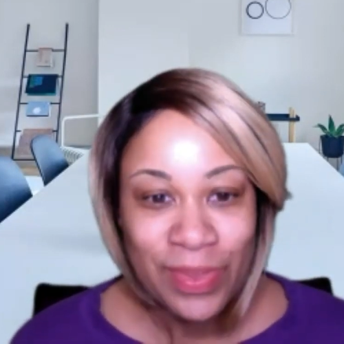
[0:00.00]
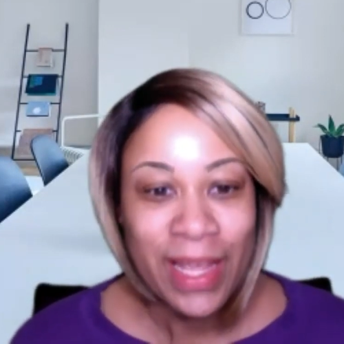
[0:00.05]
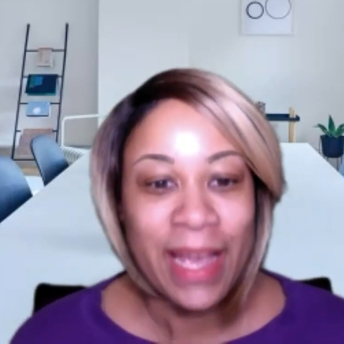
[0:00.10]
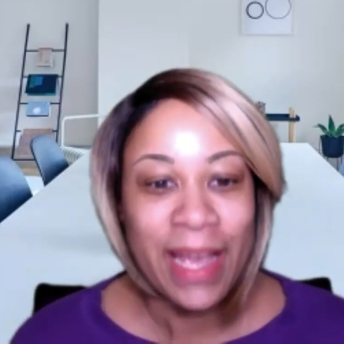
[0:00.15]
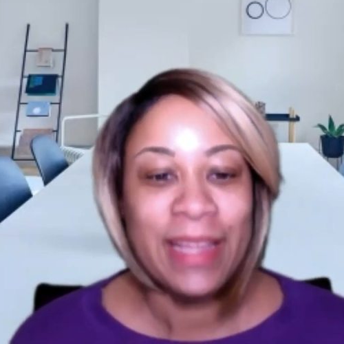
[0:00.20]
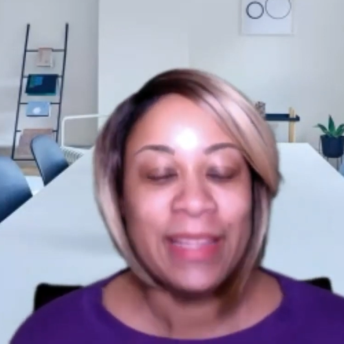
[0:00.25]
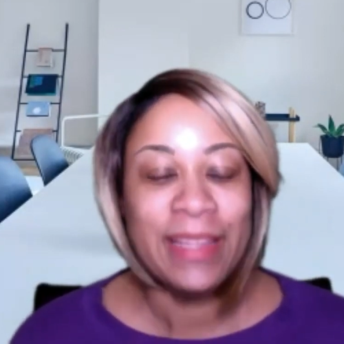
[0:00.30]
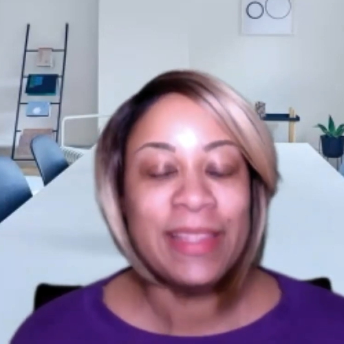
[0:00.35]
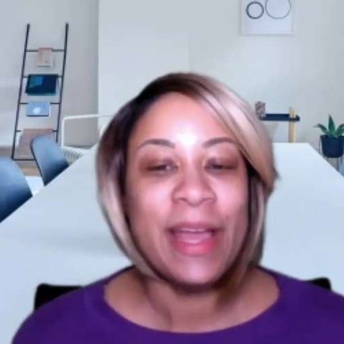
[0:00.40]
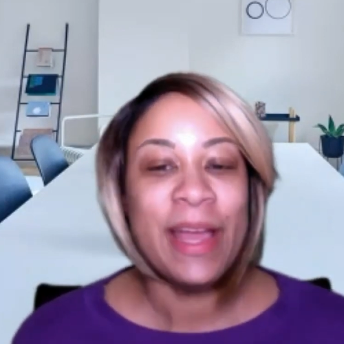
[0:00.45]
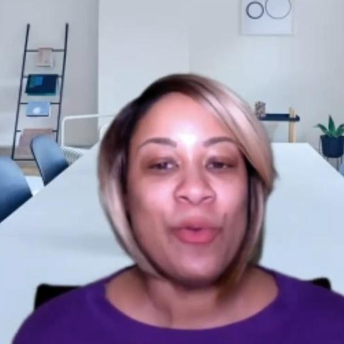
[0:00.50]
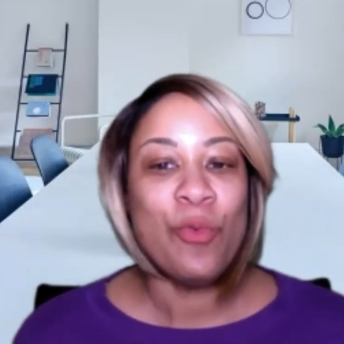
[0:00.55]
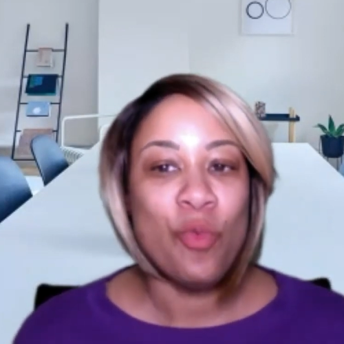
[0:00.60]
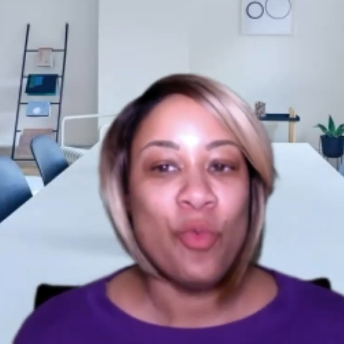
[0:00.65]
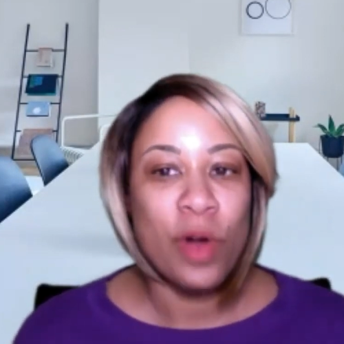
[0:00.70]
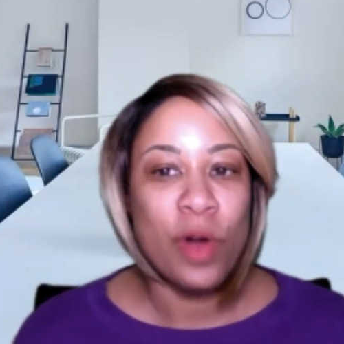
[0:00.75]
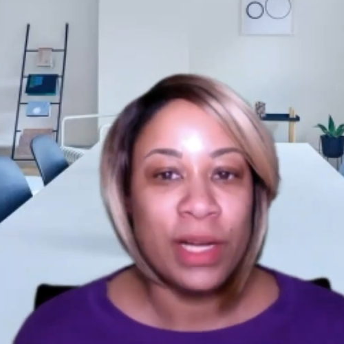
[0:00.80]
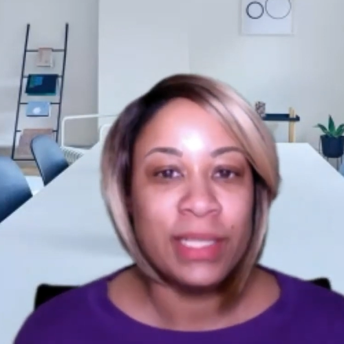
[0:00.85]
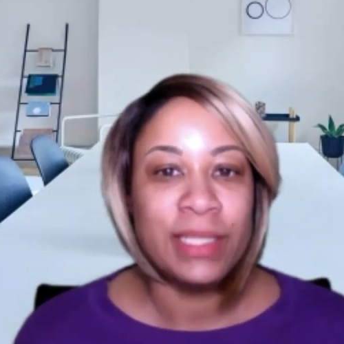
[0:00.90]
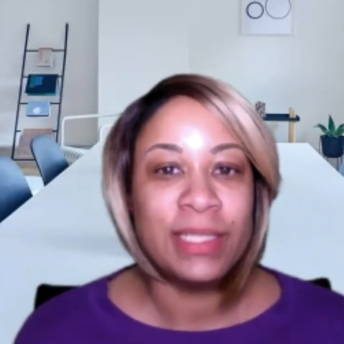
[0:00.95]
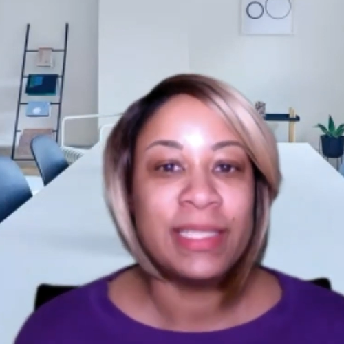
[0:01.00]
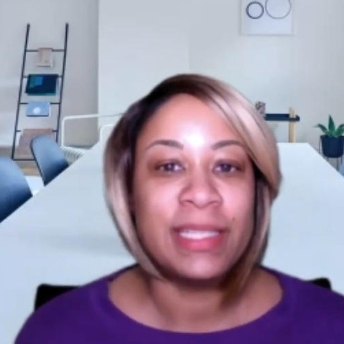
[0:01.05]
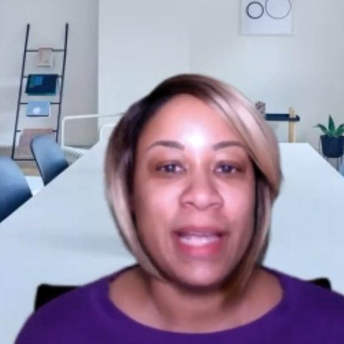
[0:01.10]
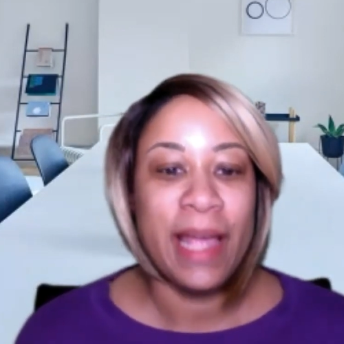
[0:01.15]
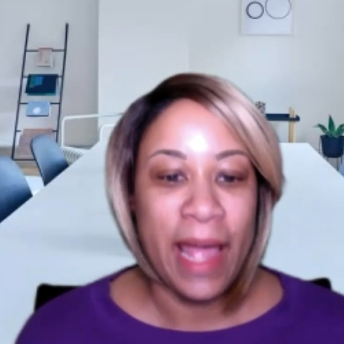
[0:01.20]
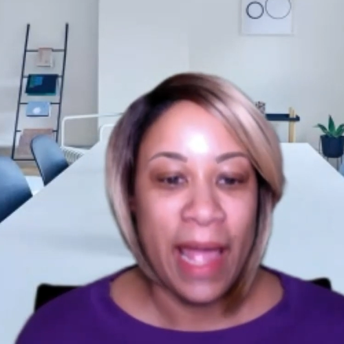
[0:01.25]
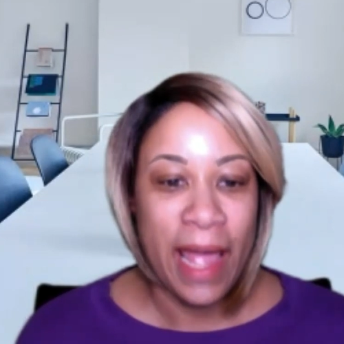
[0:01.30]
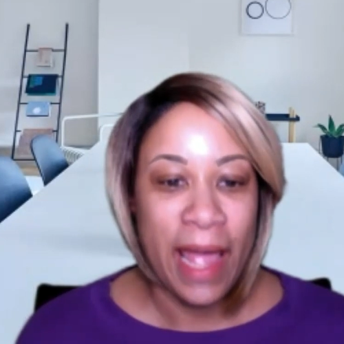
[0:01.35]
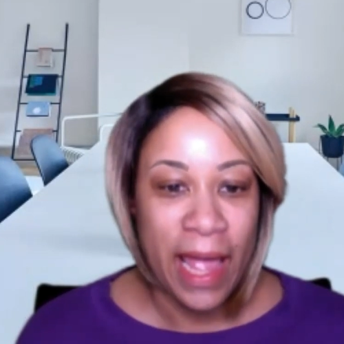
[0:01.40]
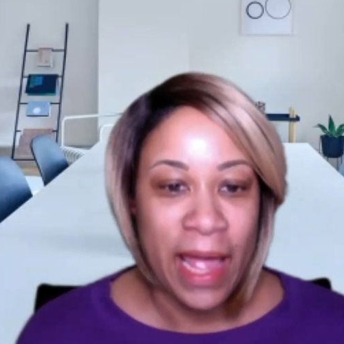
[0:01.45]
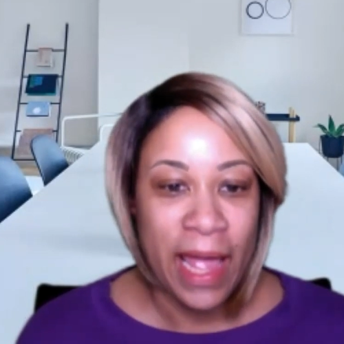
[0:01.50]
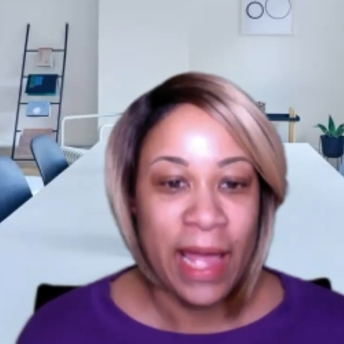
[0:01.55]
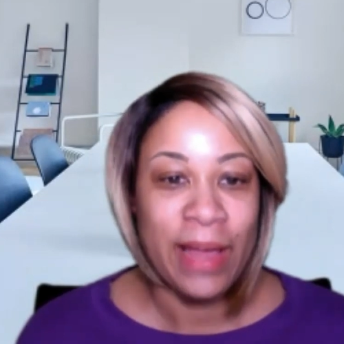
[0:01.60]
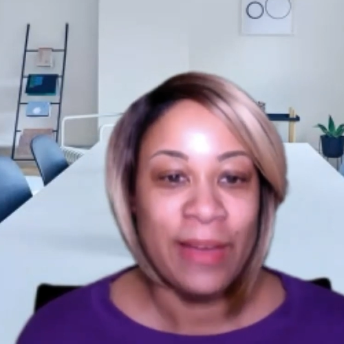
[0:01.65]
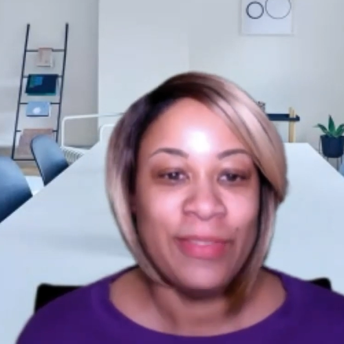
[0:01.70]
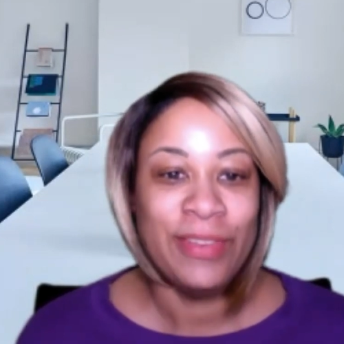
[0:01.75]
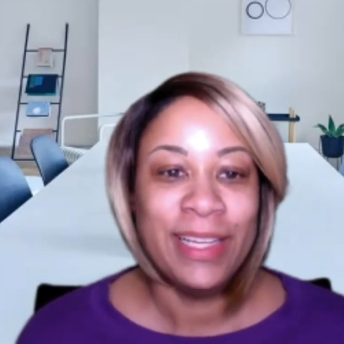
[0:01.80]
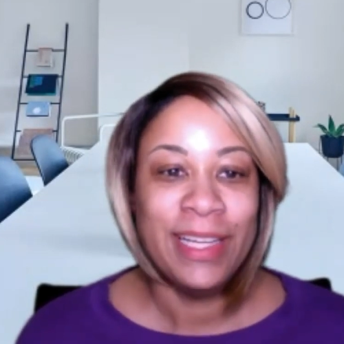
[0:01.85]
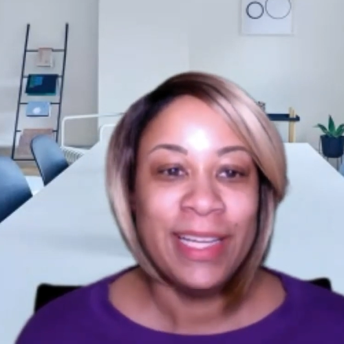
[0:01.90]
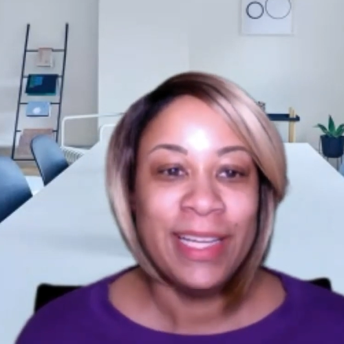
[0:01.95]
and they want to
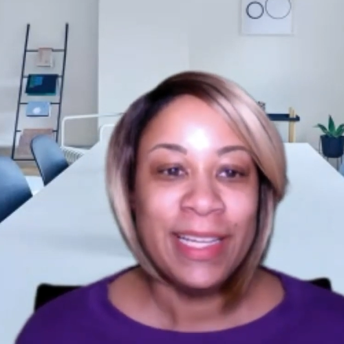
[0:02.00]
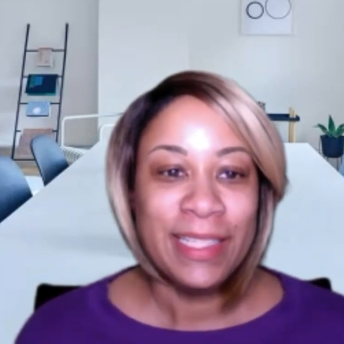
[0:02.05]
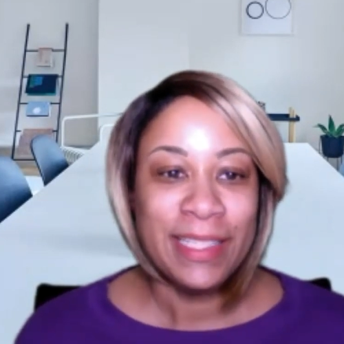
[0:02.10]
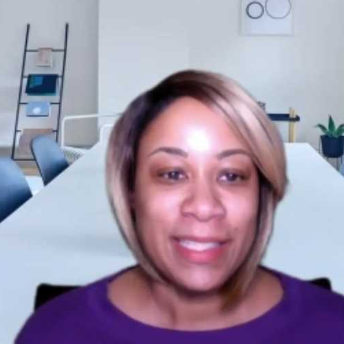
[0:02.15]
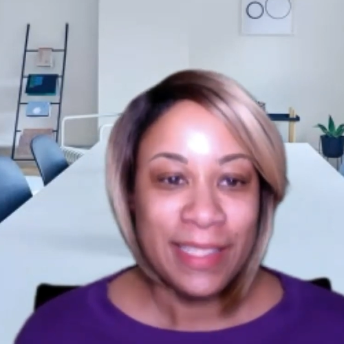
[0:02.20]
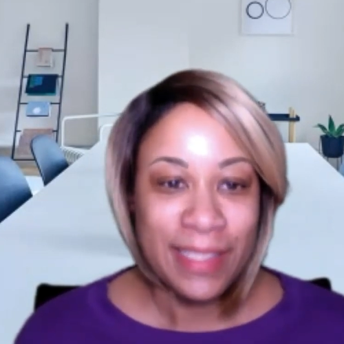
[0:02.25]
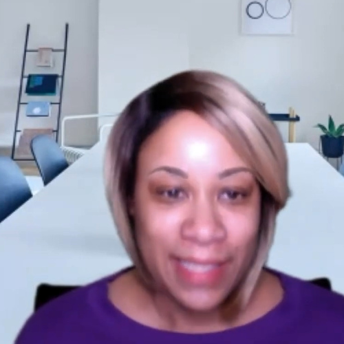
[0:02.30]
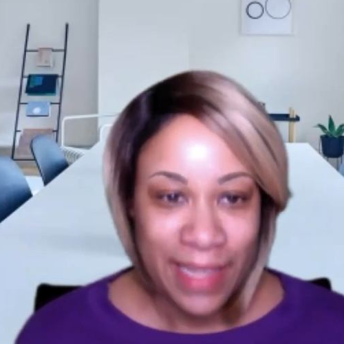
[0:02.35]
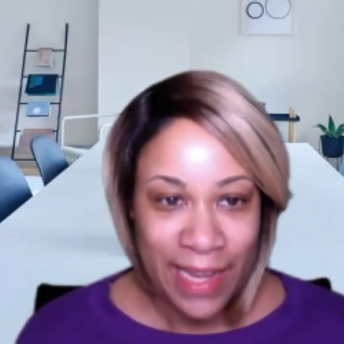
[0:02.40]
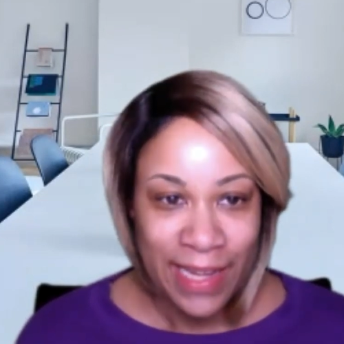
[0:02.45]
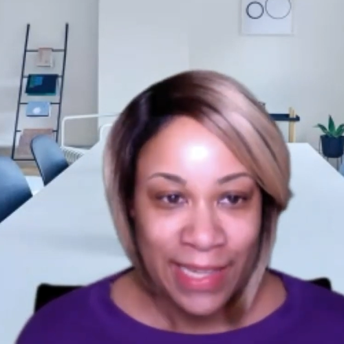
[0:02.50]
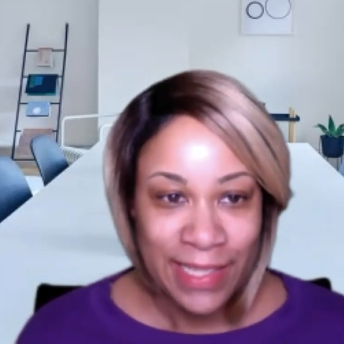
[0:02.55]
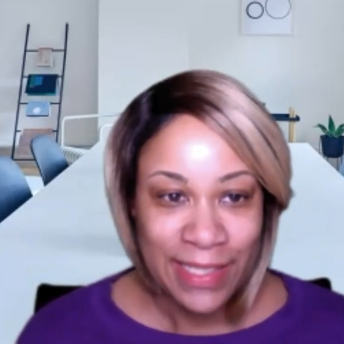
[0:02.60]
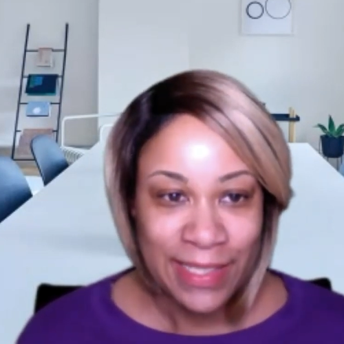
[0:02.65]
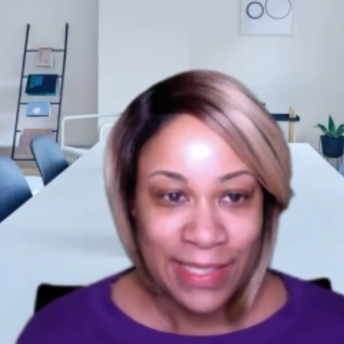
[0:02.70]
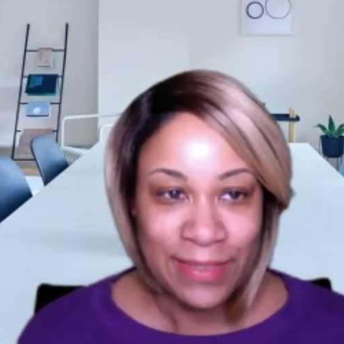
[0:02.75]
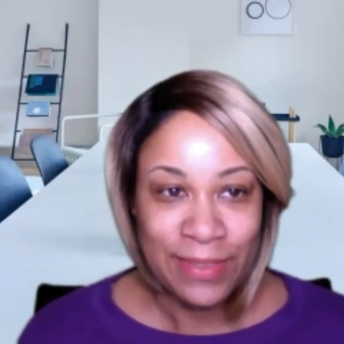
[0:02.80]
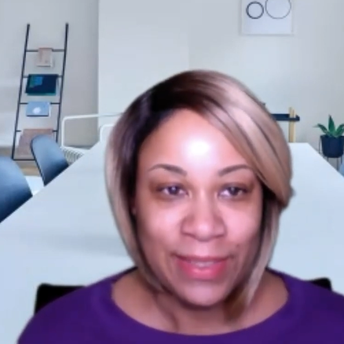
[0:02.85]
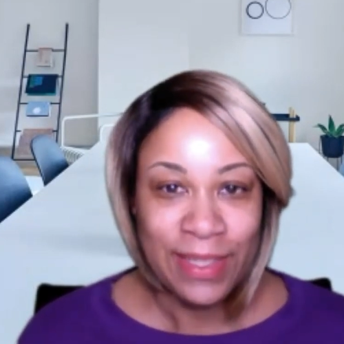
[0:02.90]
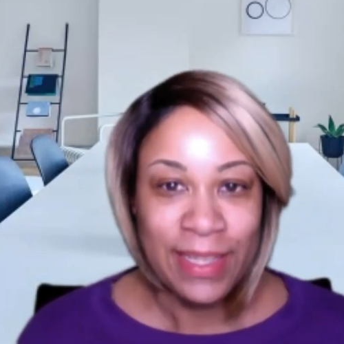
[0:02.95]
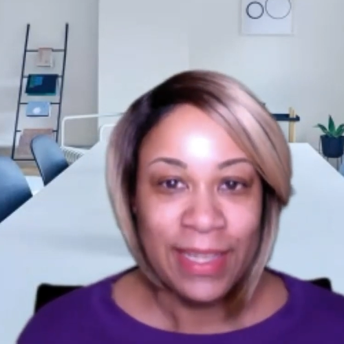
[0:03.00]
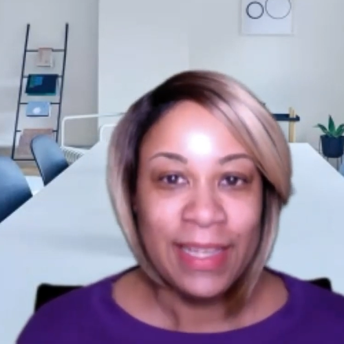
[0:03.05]
have sex.